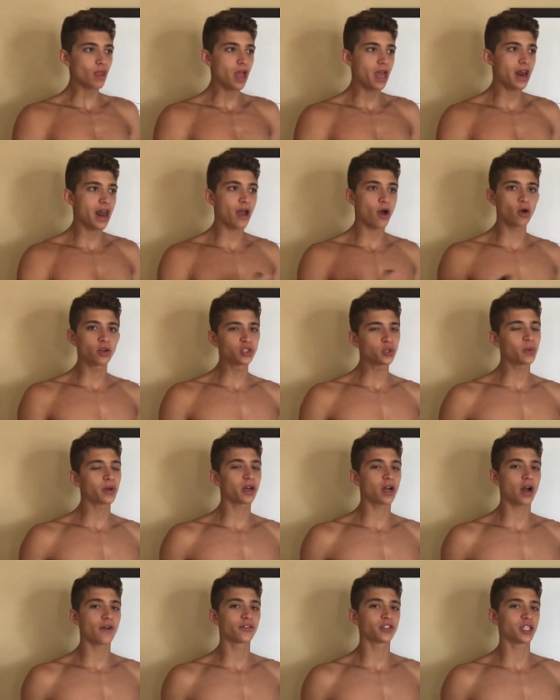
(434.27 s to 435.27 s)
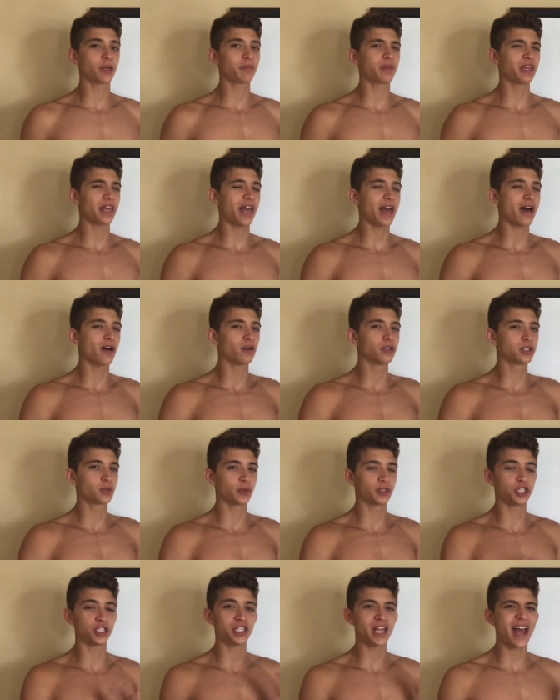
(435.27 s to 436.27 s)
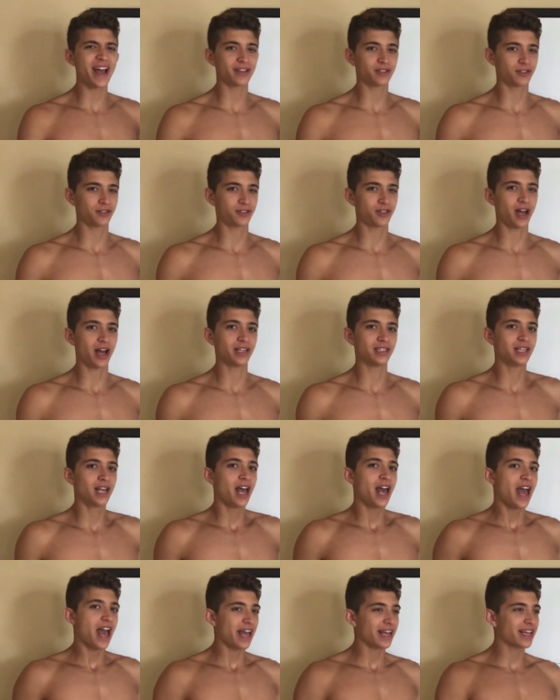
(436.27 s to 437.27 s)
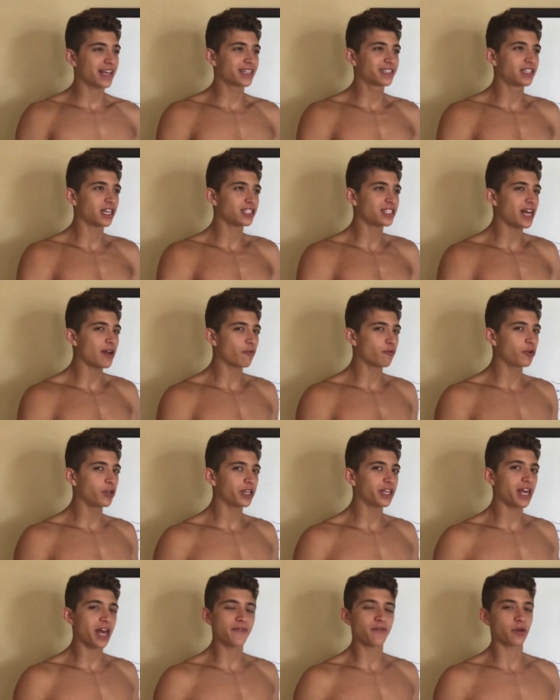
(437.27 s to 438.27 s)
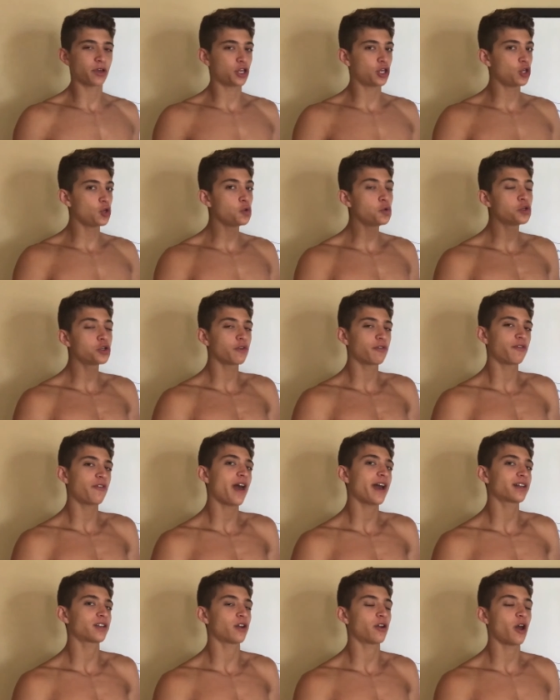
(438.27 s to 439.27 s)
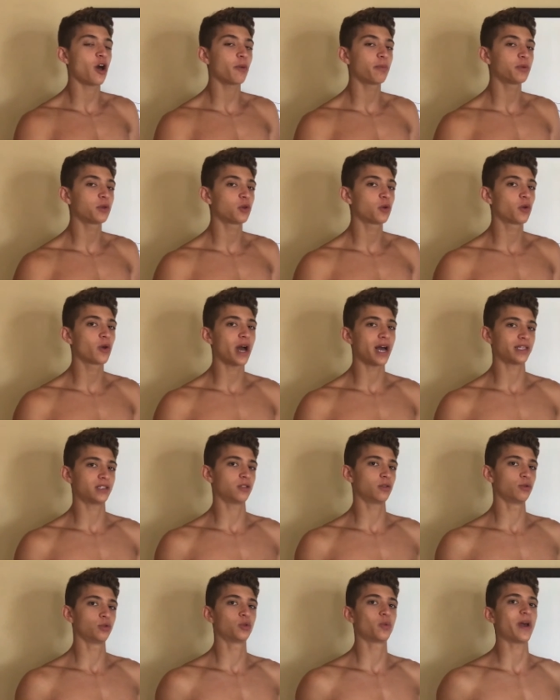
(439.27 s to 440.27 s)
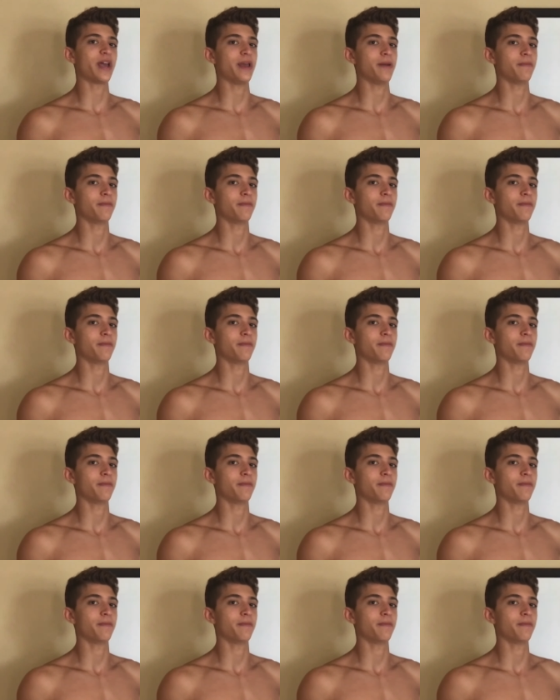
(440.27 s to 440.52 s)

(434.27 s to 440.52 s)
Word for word: And I also wanna cover something else, which is exercise. And does that really have a huge effect on helping you guys lose weight?